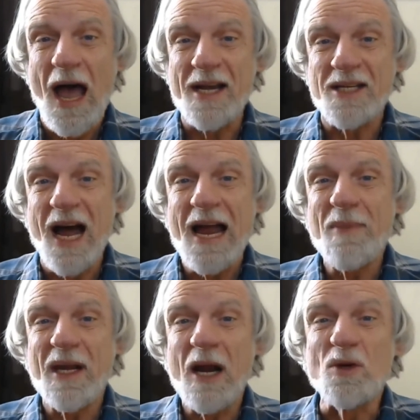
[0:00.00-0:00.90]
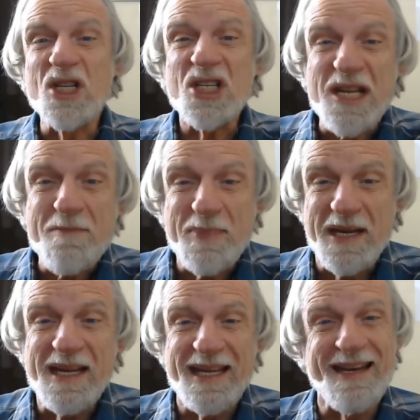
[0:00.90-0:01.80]
at a time that I was
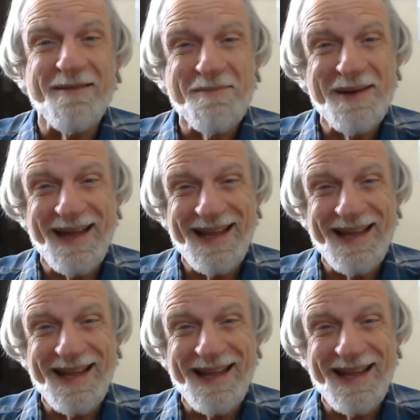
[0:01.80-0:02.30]
sleeping in,